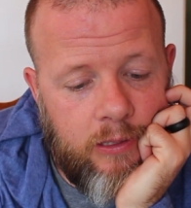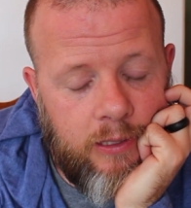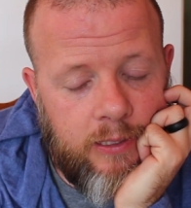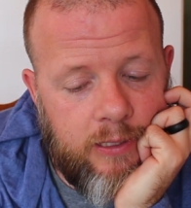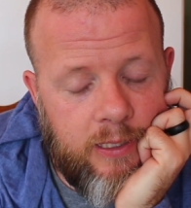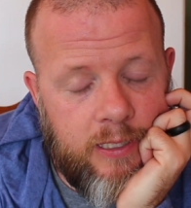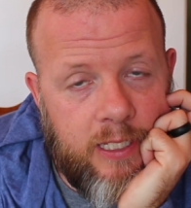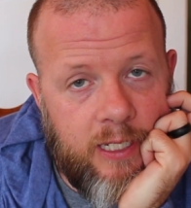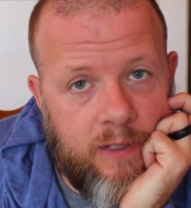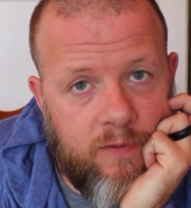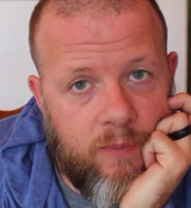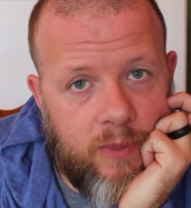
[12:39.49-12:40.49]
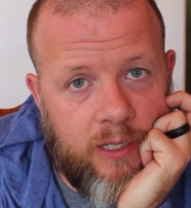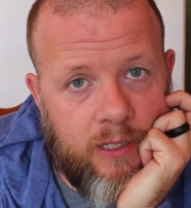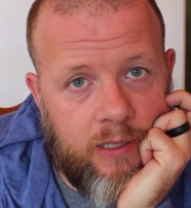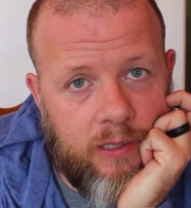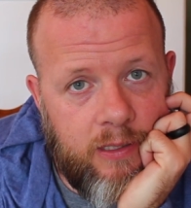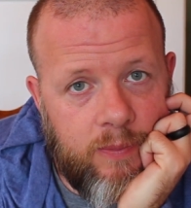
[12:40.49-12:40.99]
as I save
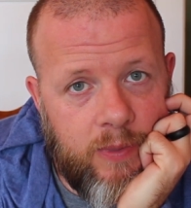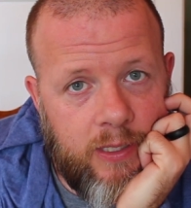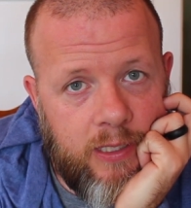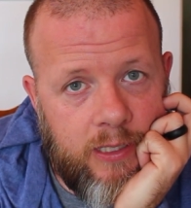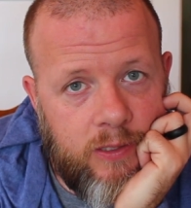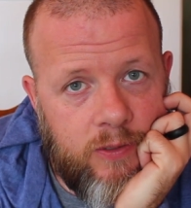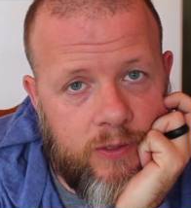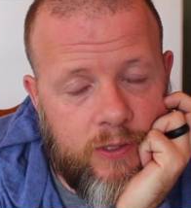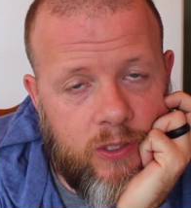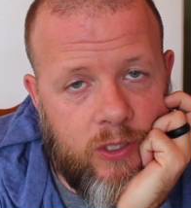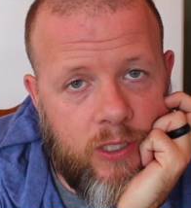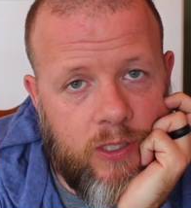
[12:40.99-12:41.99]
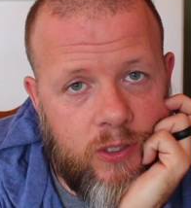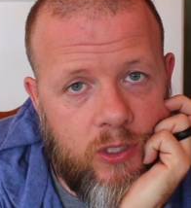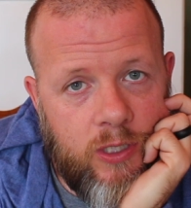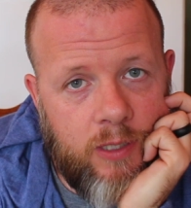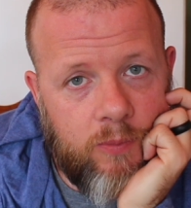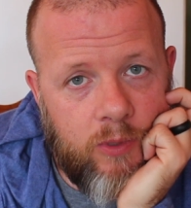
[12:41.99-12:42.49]
my nickels and
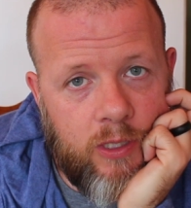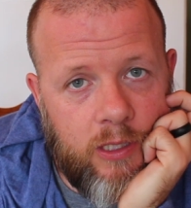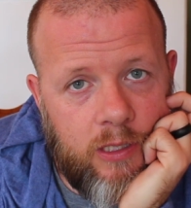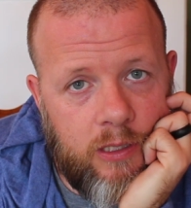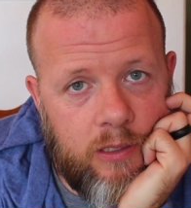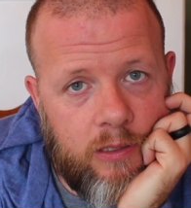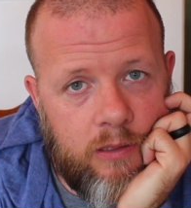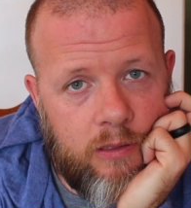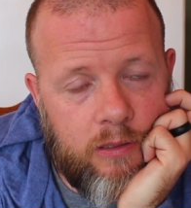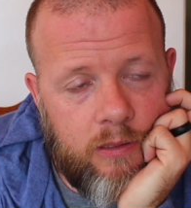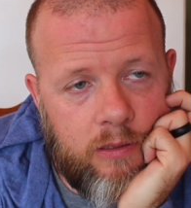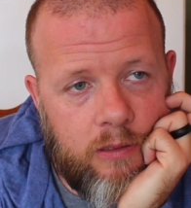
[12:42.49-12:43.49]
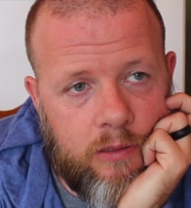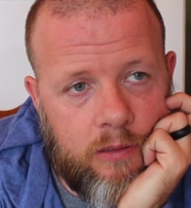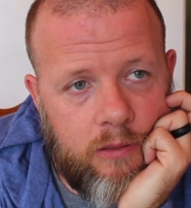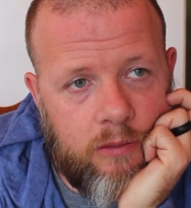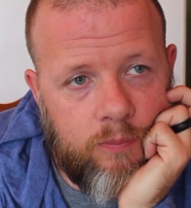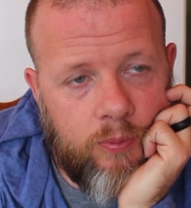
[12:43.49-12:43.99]
such, I'm going to get
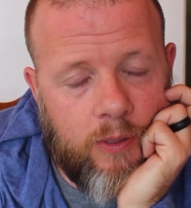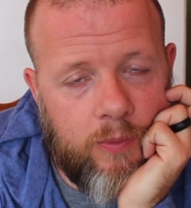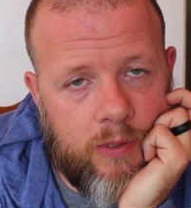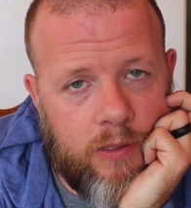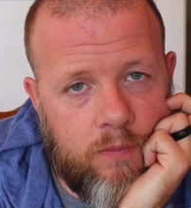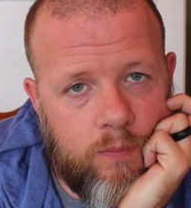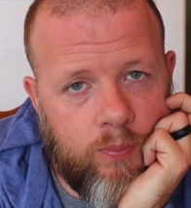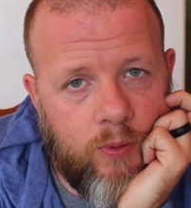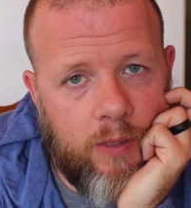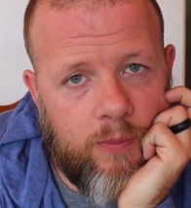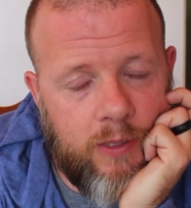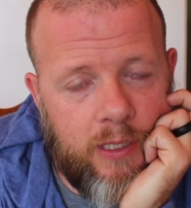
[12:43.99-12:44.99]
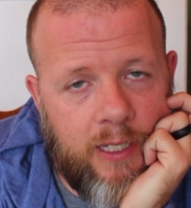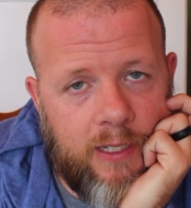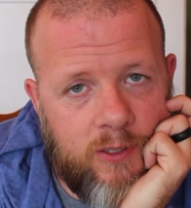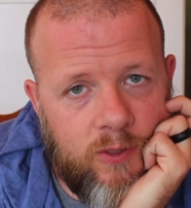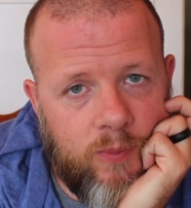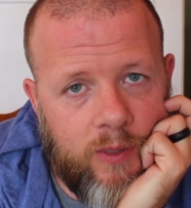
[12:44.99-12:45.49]
probably the
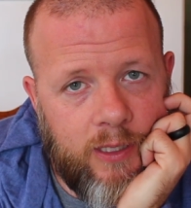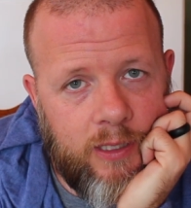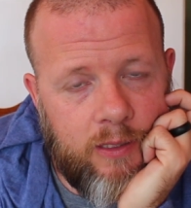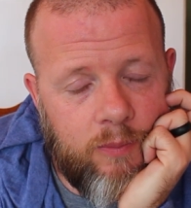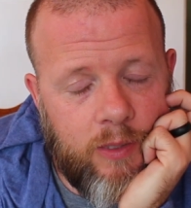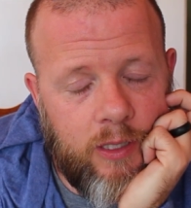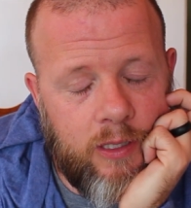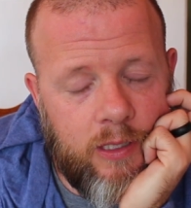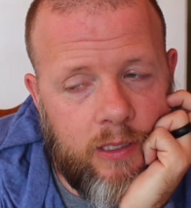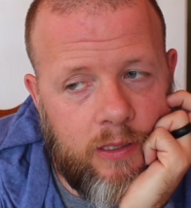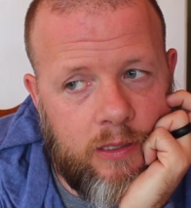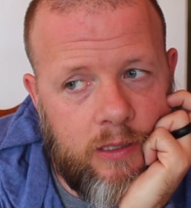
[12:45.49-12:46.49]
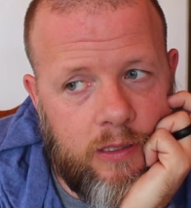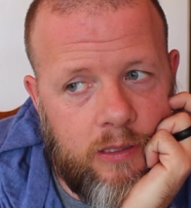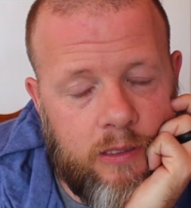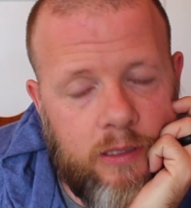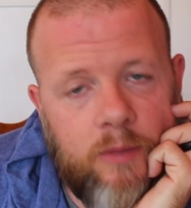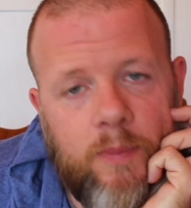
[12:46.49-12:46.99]
Hasselblad. I'm not going to get
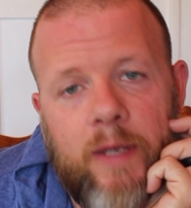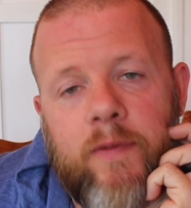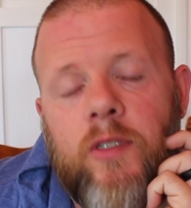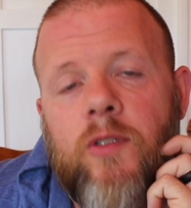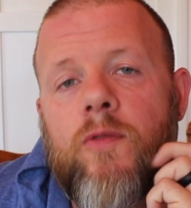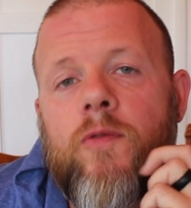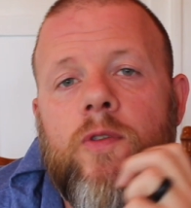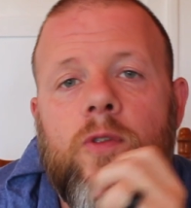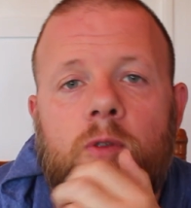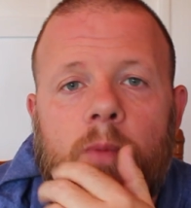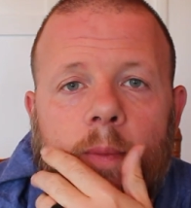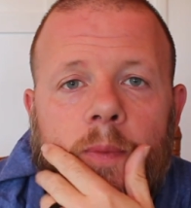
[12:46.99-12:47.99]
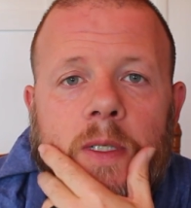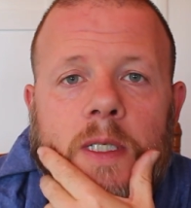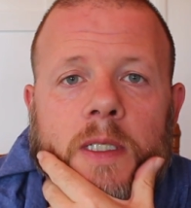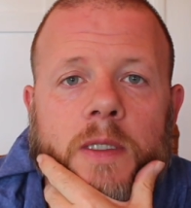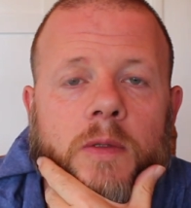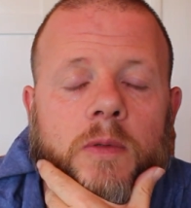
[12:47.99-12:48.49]
the Mavic 2 Zoom. I'm going
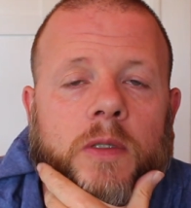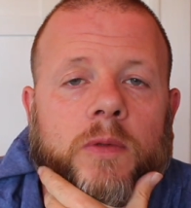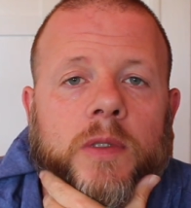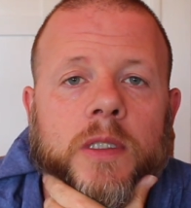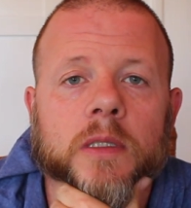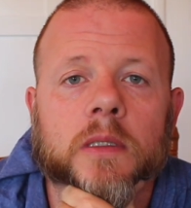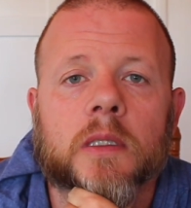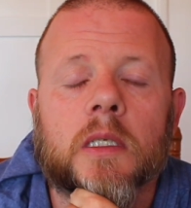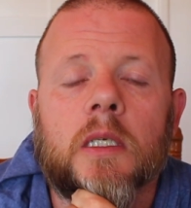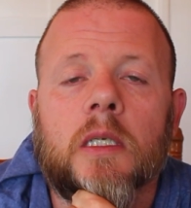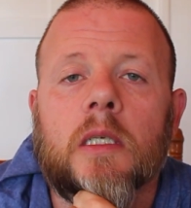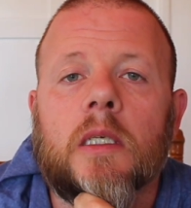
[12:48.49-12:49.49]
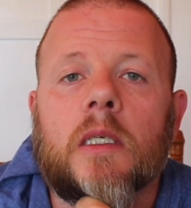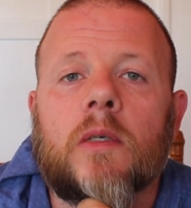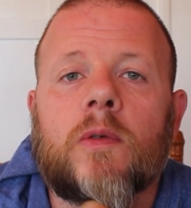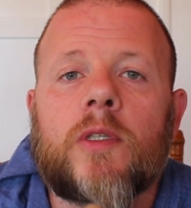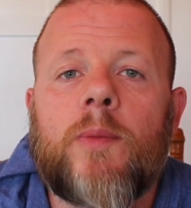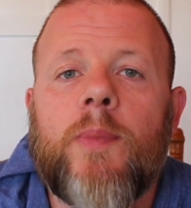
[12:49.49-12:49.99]
to get the one with the
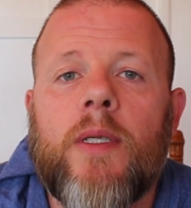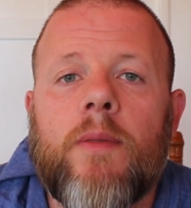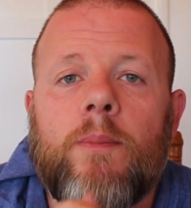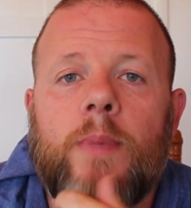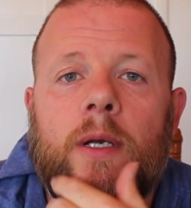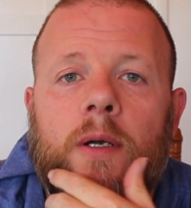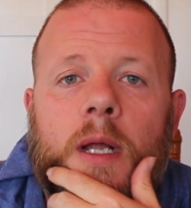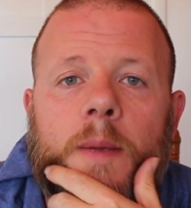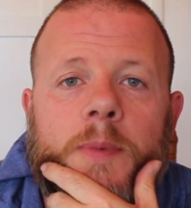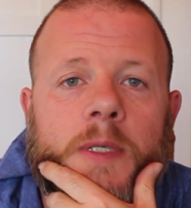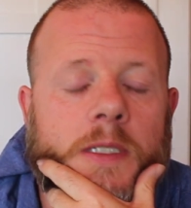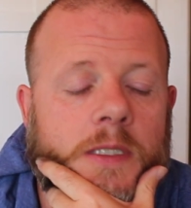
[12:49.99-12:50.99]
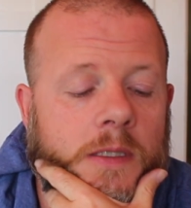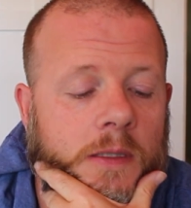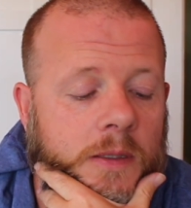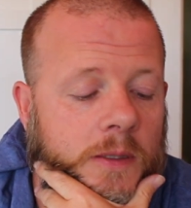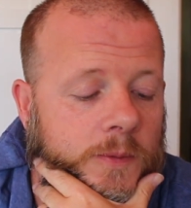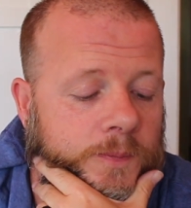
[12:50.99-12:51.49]
better optics.
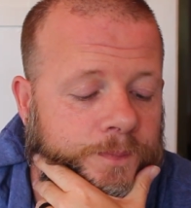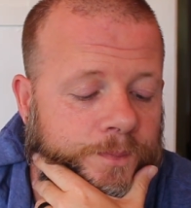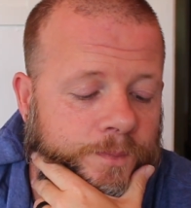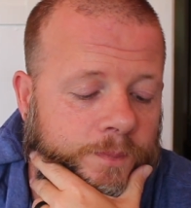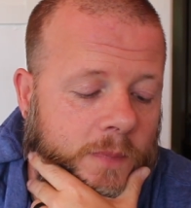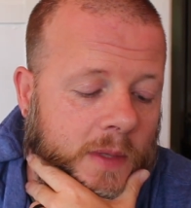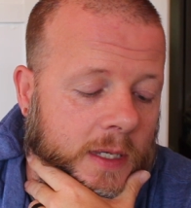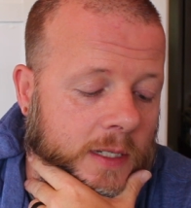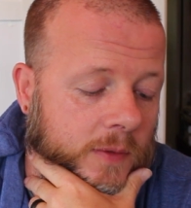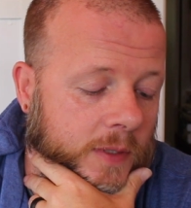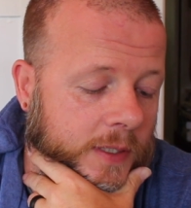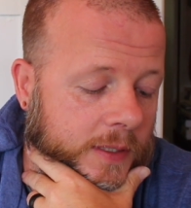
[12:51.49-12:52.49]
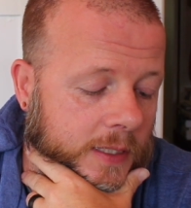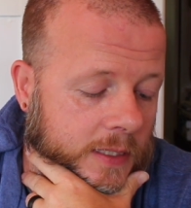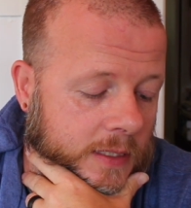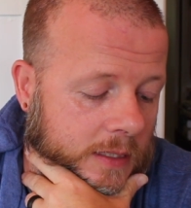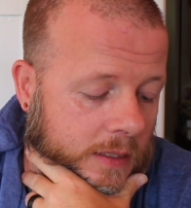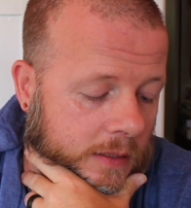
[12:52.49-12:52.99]
Anyway,
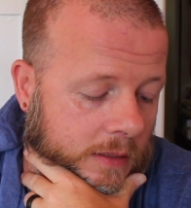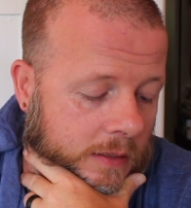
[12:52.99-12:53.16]
that's